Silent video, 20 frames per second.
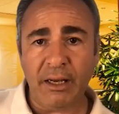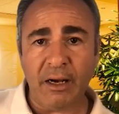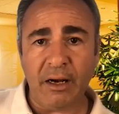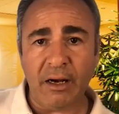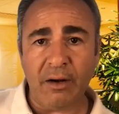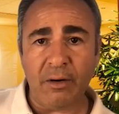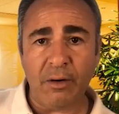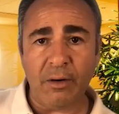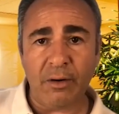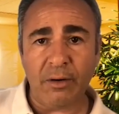
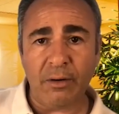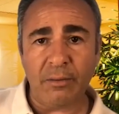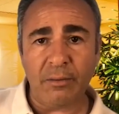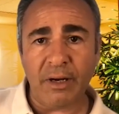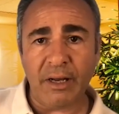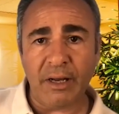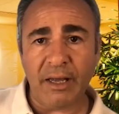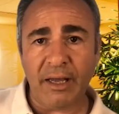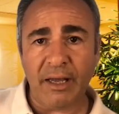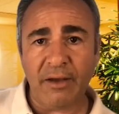
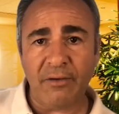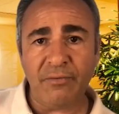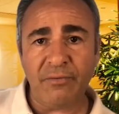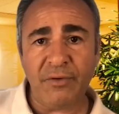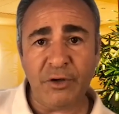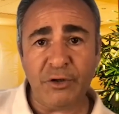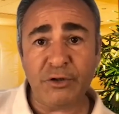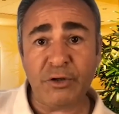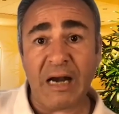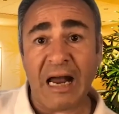our
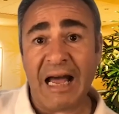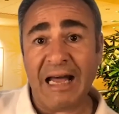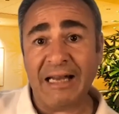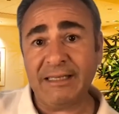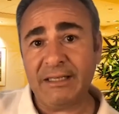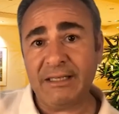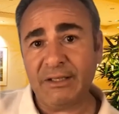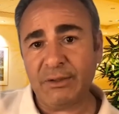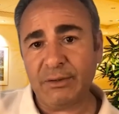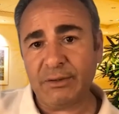future
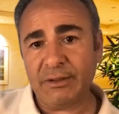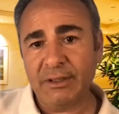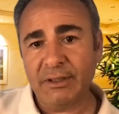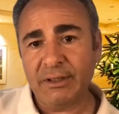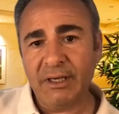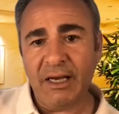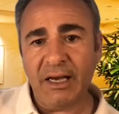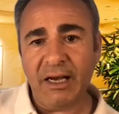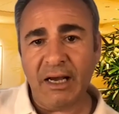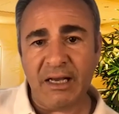attitude.
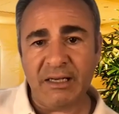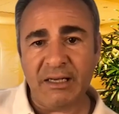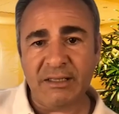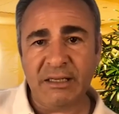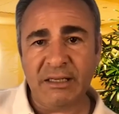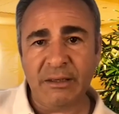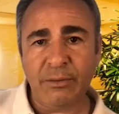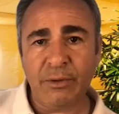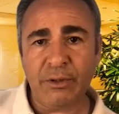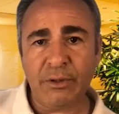And
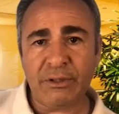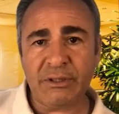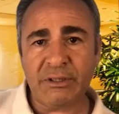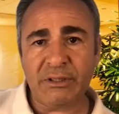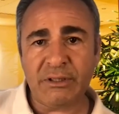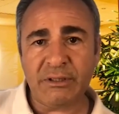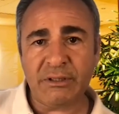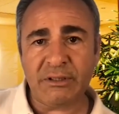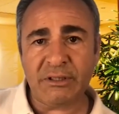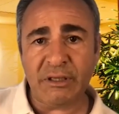she
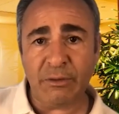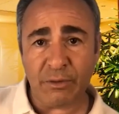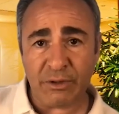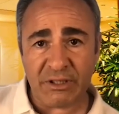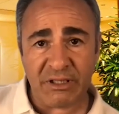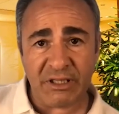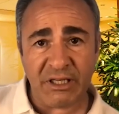was